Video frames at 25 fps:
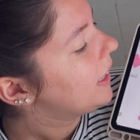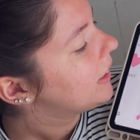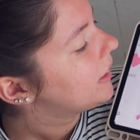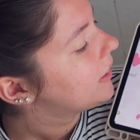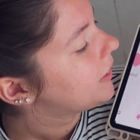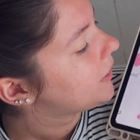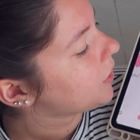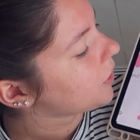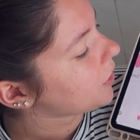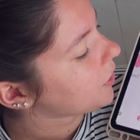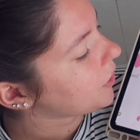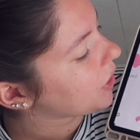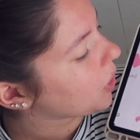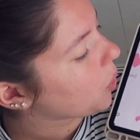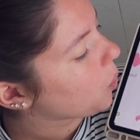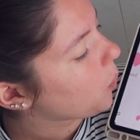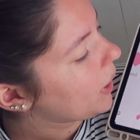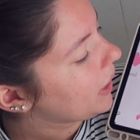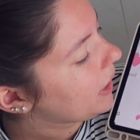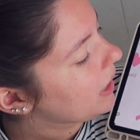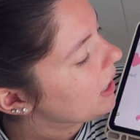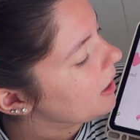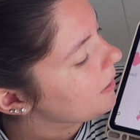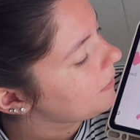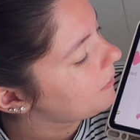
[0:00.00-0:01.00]
So it's like
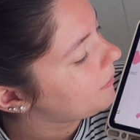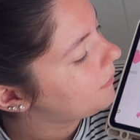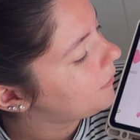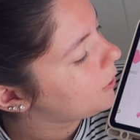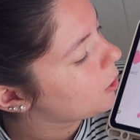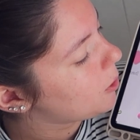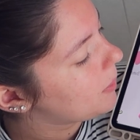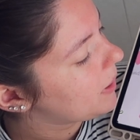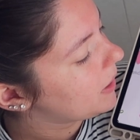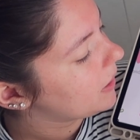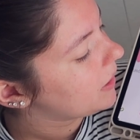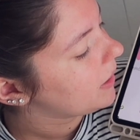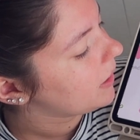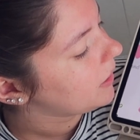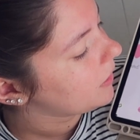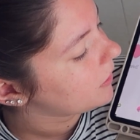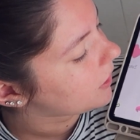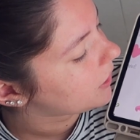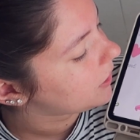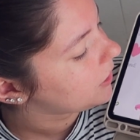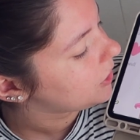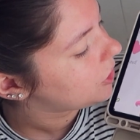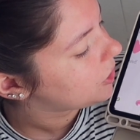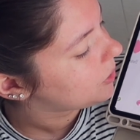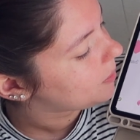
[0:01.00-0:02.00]
wake up, filmmaking,
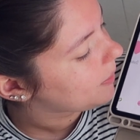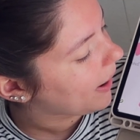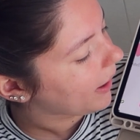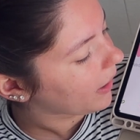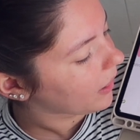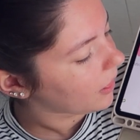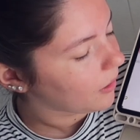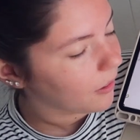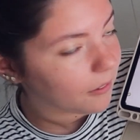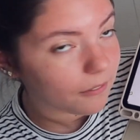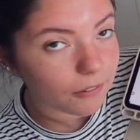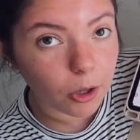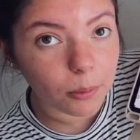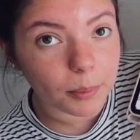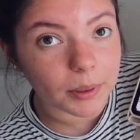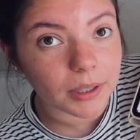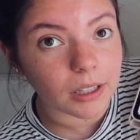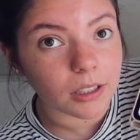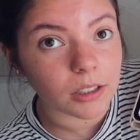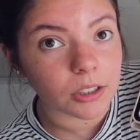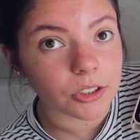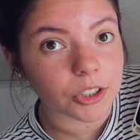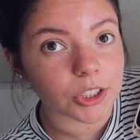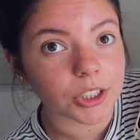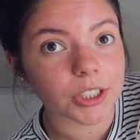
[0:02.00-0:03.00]
lunch, math, film and
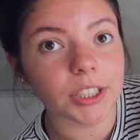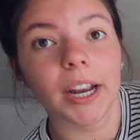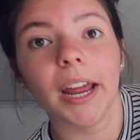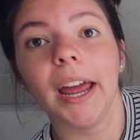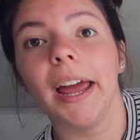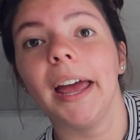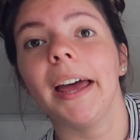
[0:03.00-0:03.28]
culture.